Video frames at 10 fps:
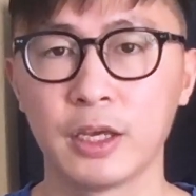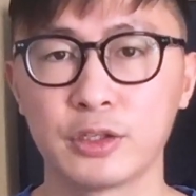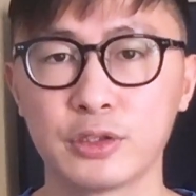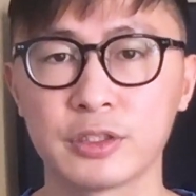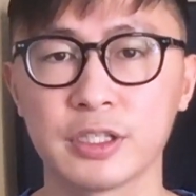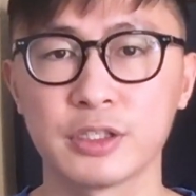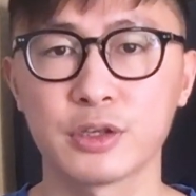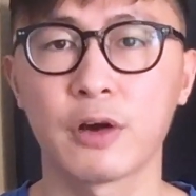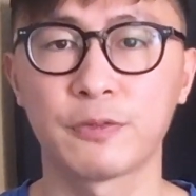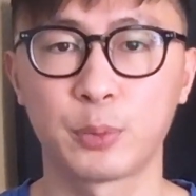Usage
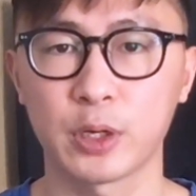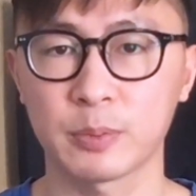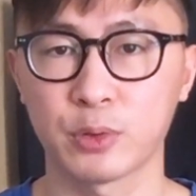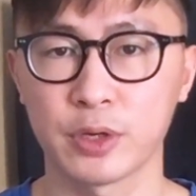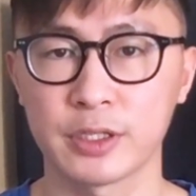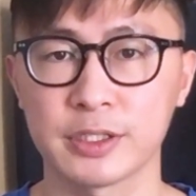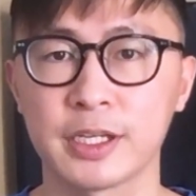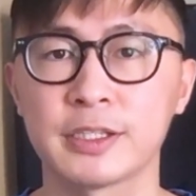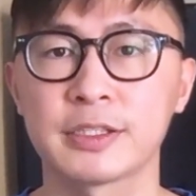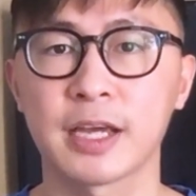of breakpoints
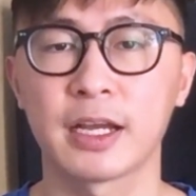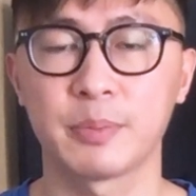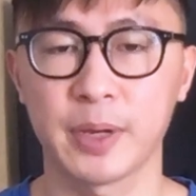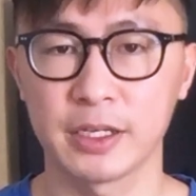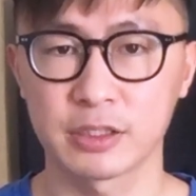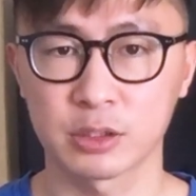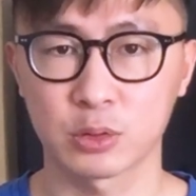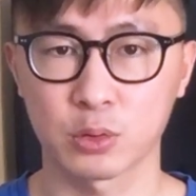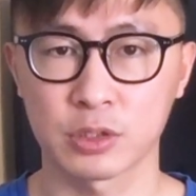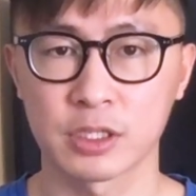inside a paging
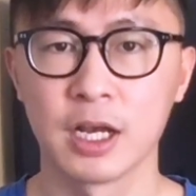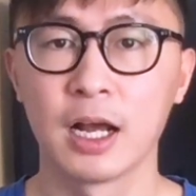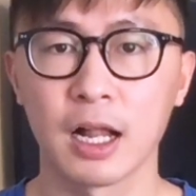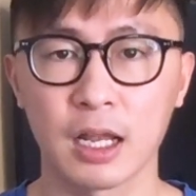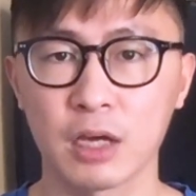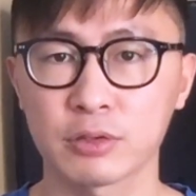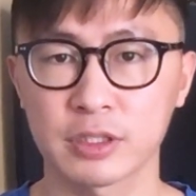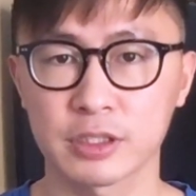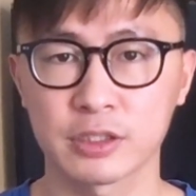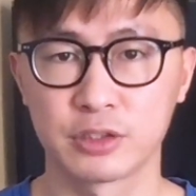source allows
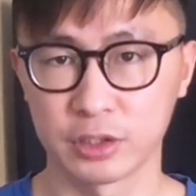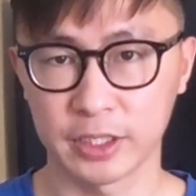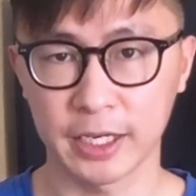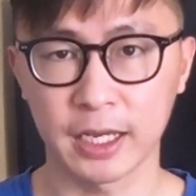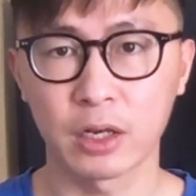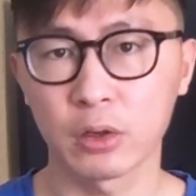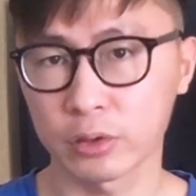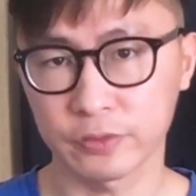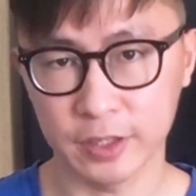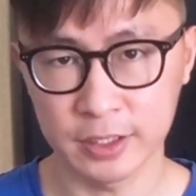us to gain a lot
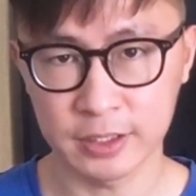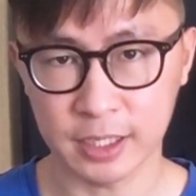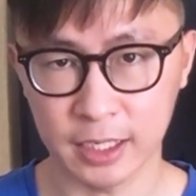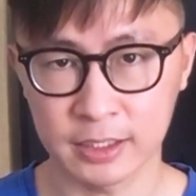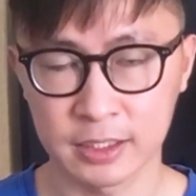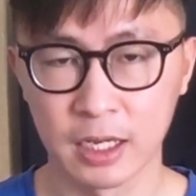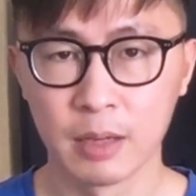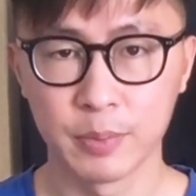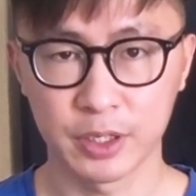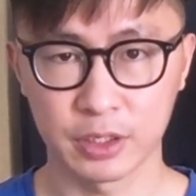of insights
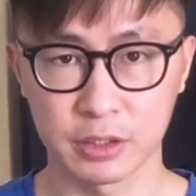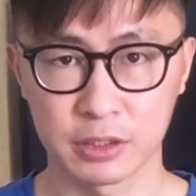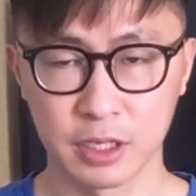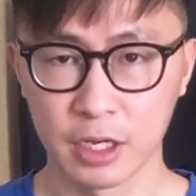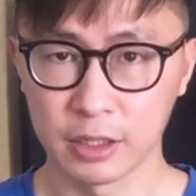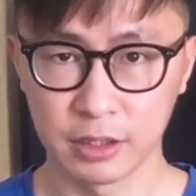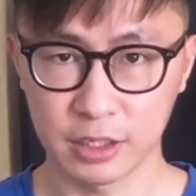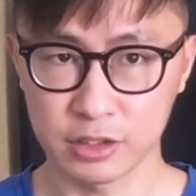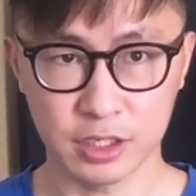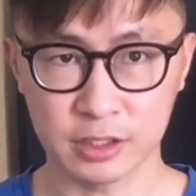because they are
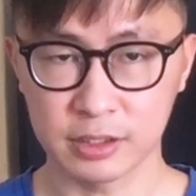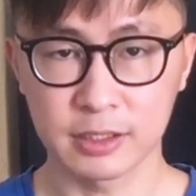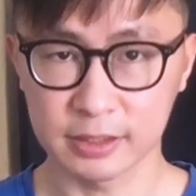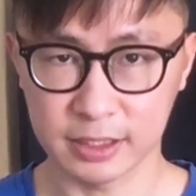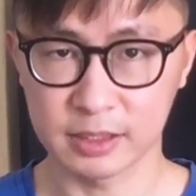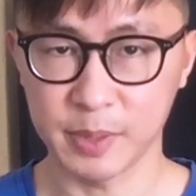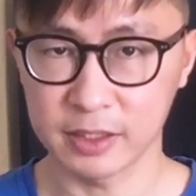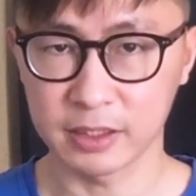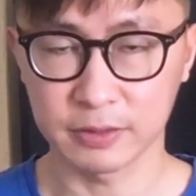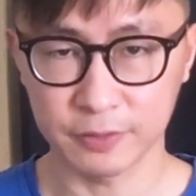just
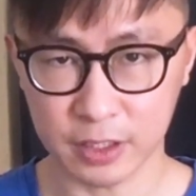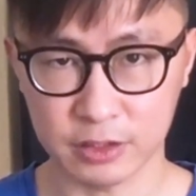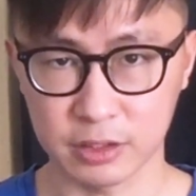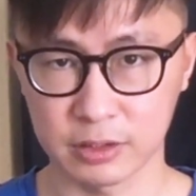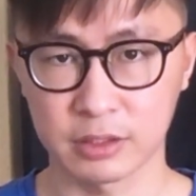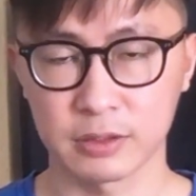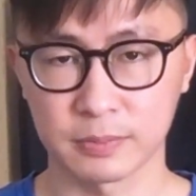suspending functions.